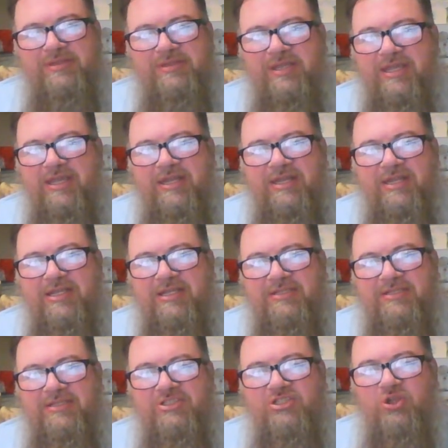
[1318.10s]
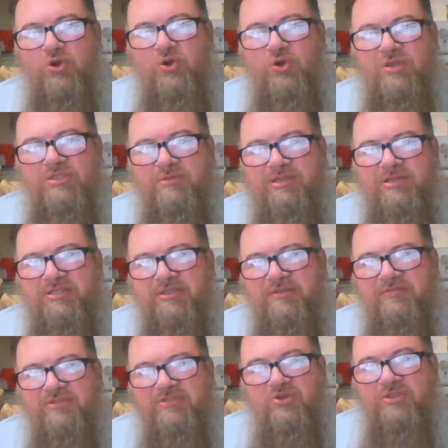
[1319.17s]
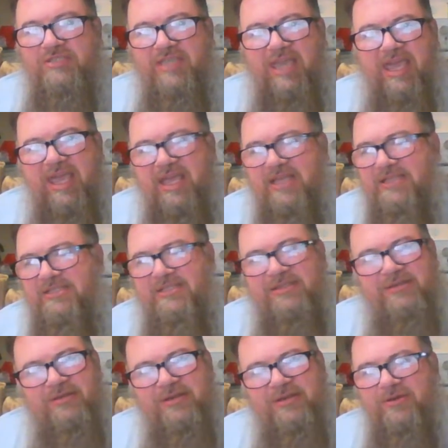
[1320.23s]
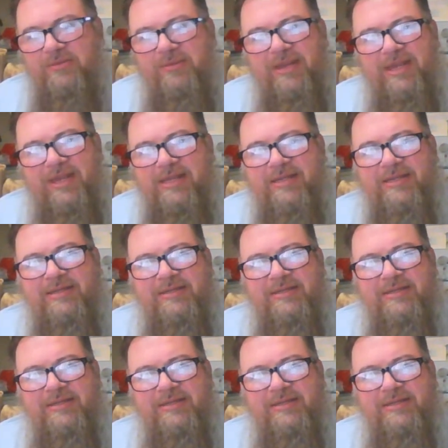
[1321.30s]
It is so expensive. So is gas. Oh man.